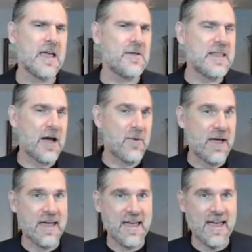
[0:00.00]
Now,
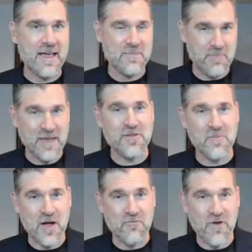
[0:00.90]
based on
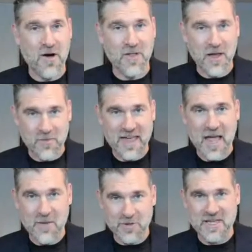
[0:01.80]
my role, I was
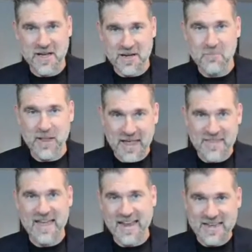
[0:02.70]
able to kind of play
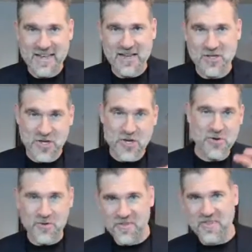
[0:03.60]
that and
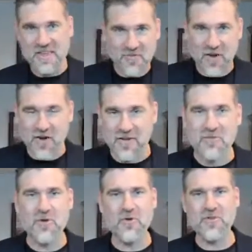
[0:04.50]
use these various
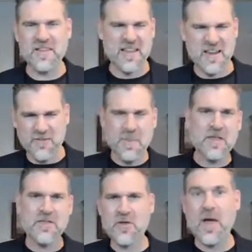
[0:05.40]
tools and kind of
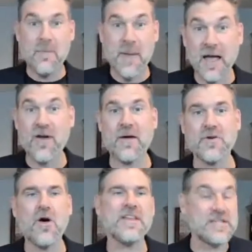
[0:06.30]
square peg round
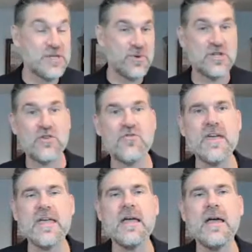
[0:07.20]
hole it to a
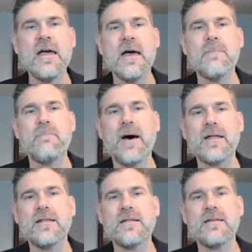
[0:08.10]
degree.
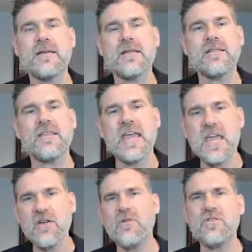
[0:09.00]
But the
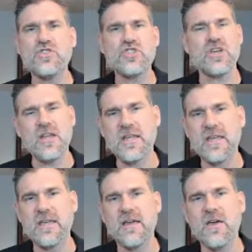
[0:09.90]
hero's
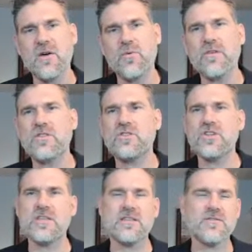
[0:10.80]
journey was
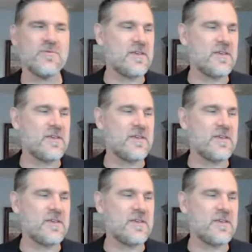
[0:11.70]
just,